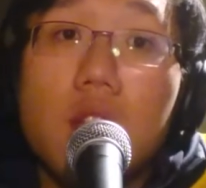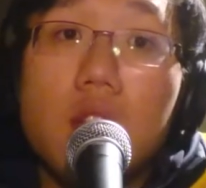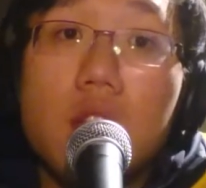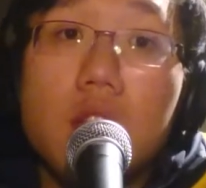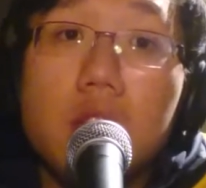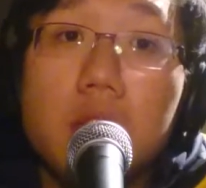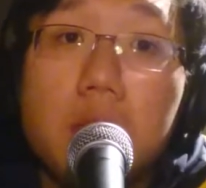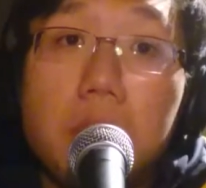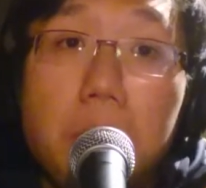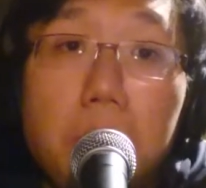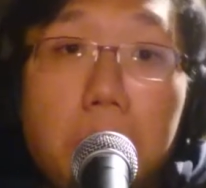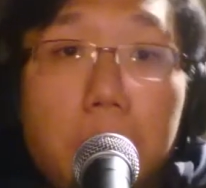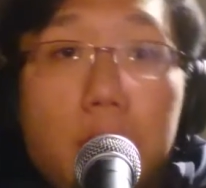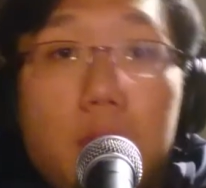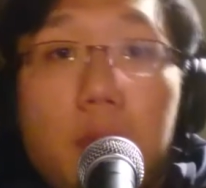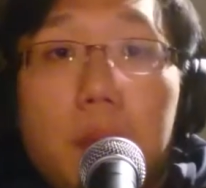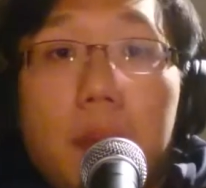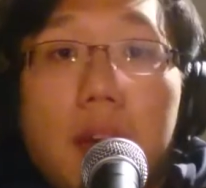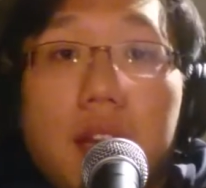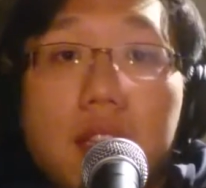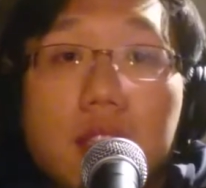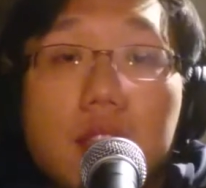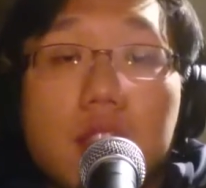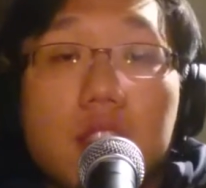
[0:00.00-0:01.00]

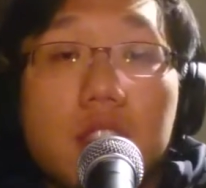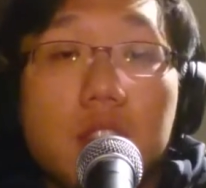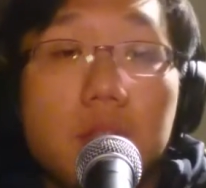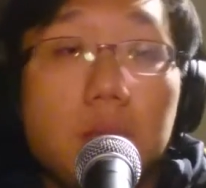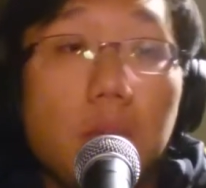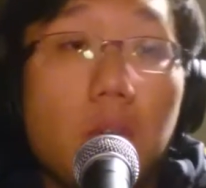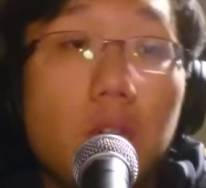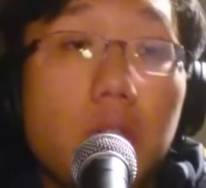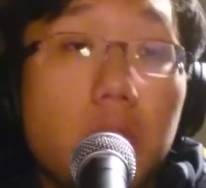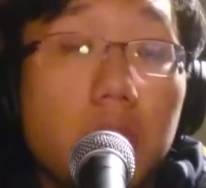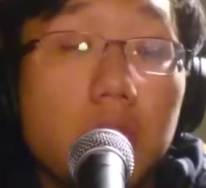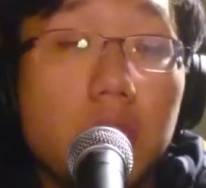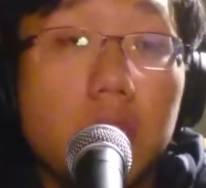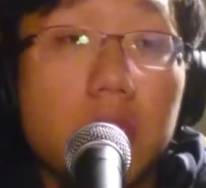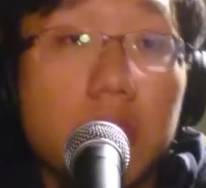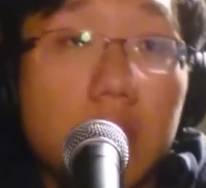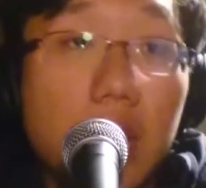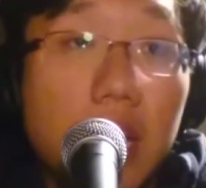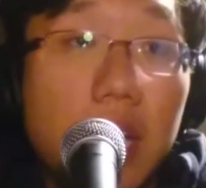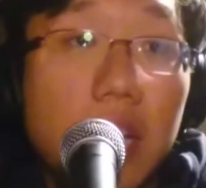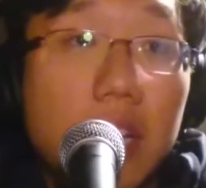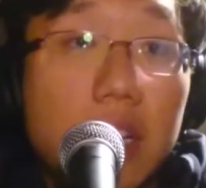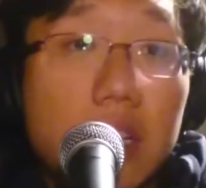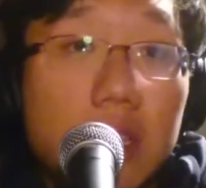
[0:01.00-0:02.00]
compromises his morals,
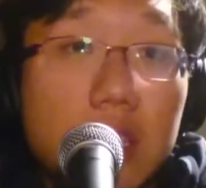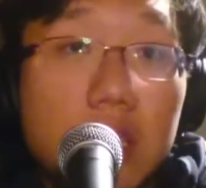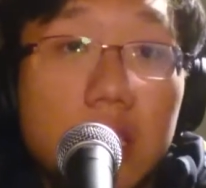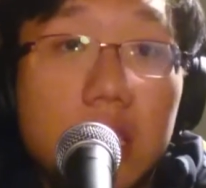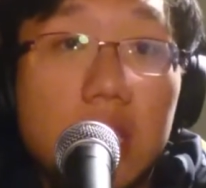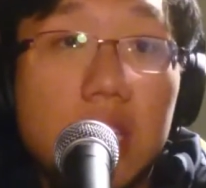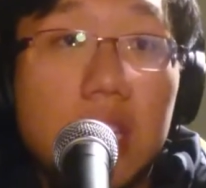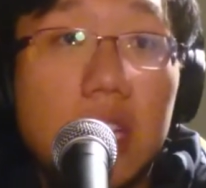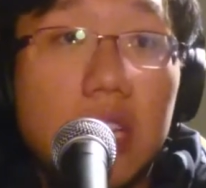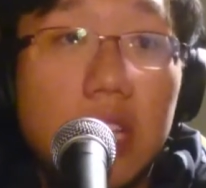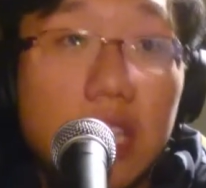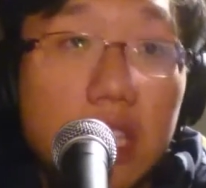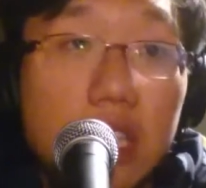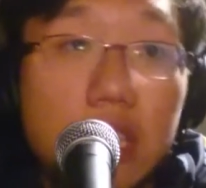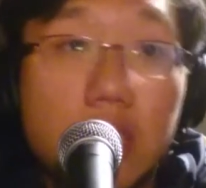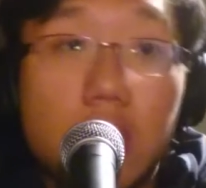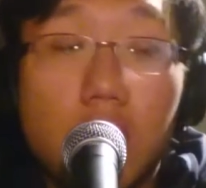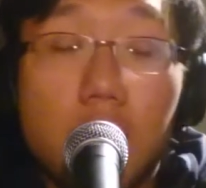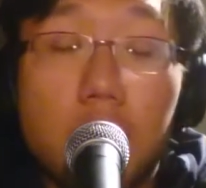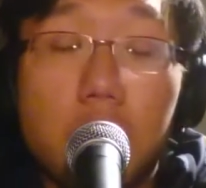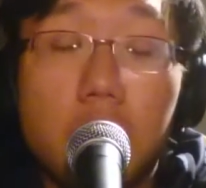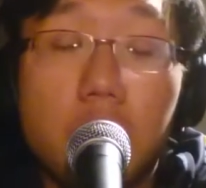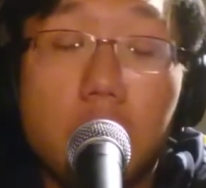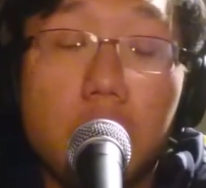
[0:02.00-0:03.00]
and is
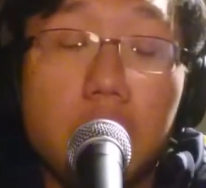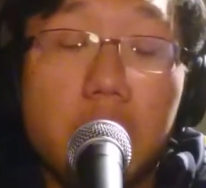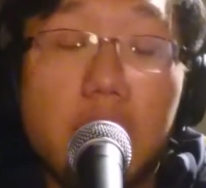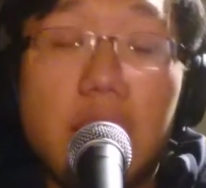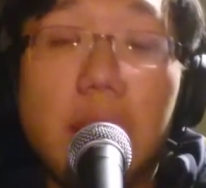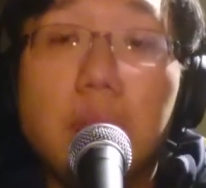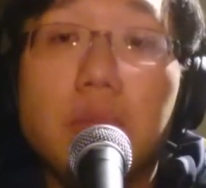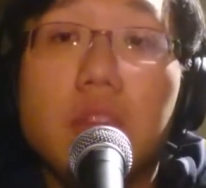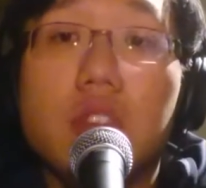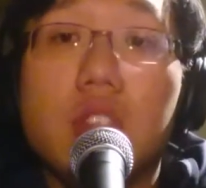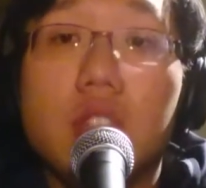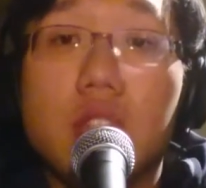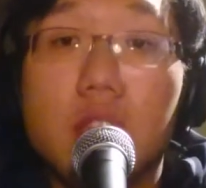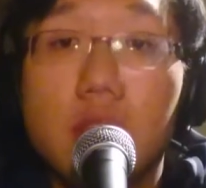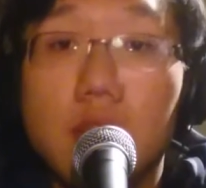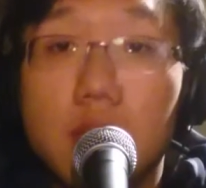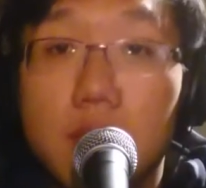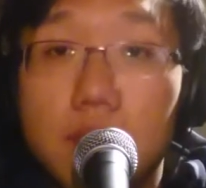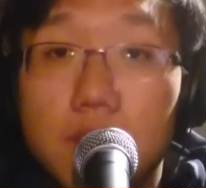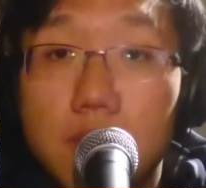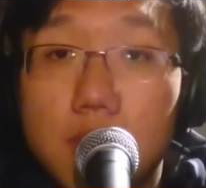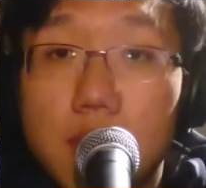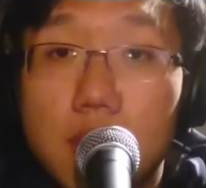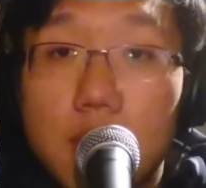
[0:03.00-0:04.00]
offered redemption